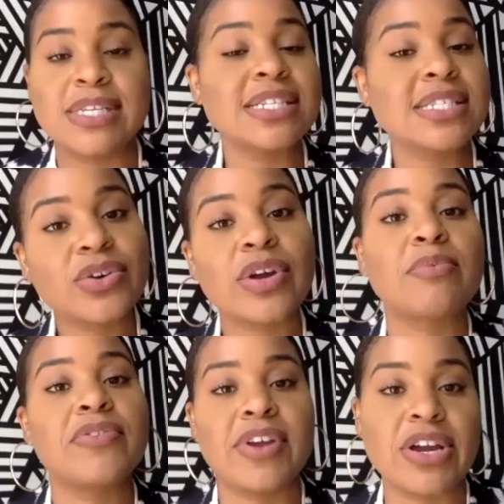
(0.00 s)
Instagram,
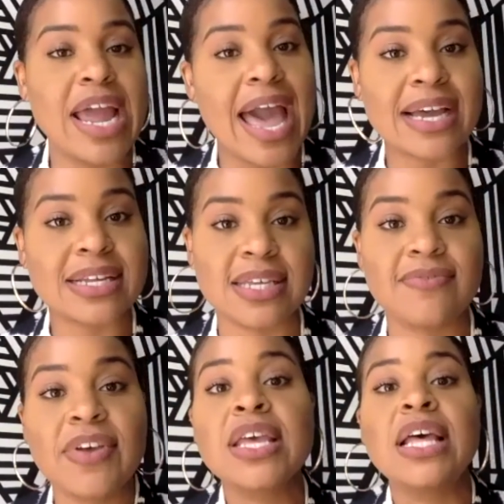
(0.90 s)
we're very active,
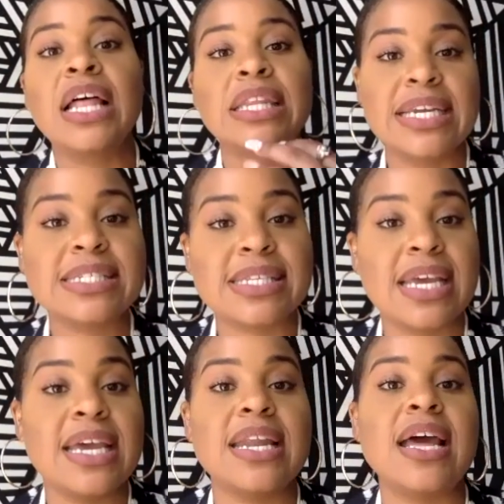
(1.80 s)

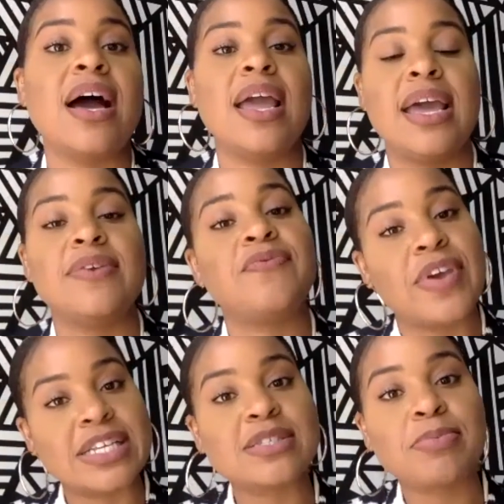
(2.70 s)
LinkedIn, and
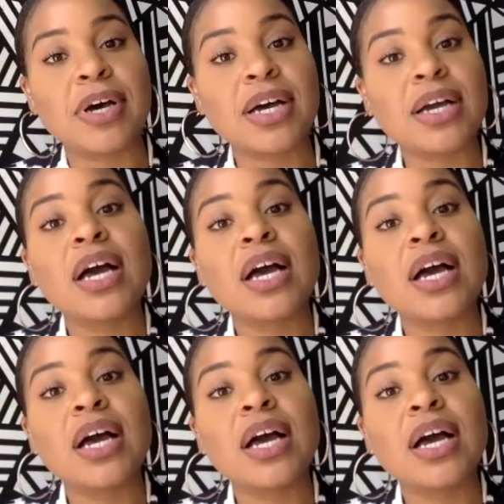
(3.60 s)
Facebook.